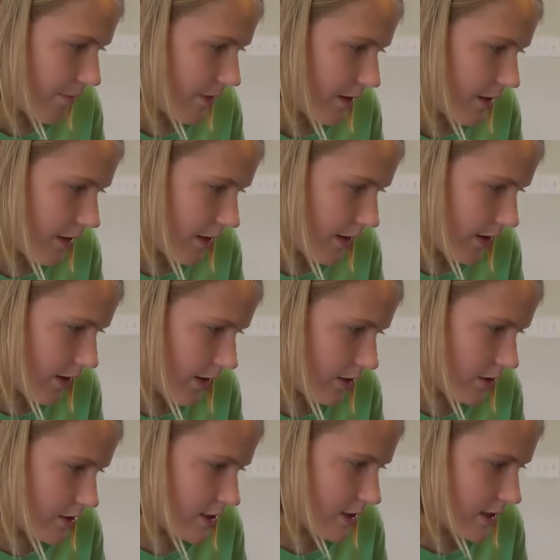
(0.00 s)
Here,
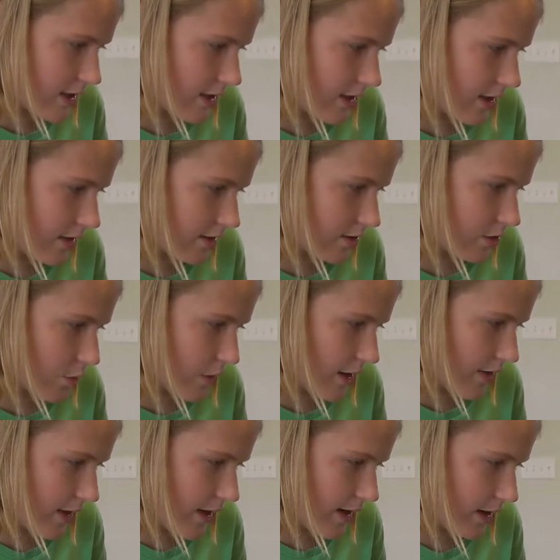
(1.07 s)
it's the
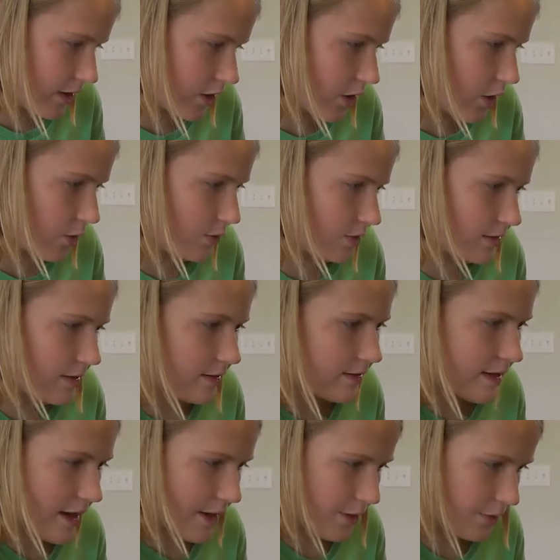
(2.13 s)
way that it goes
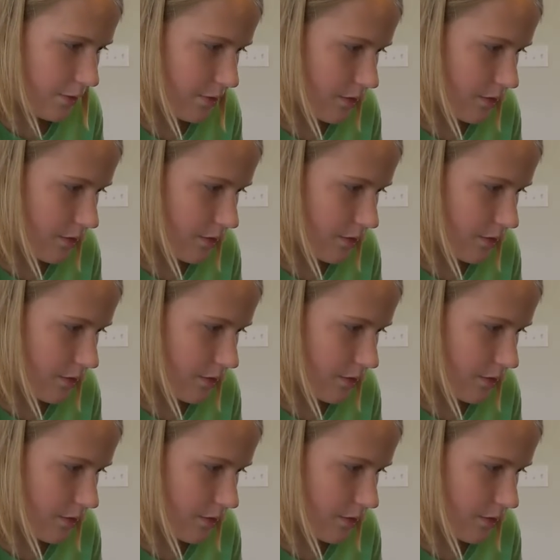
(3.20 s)
down.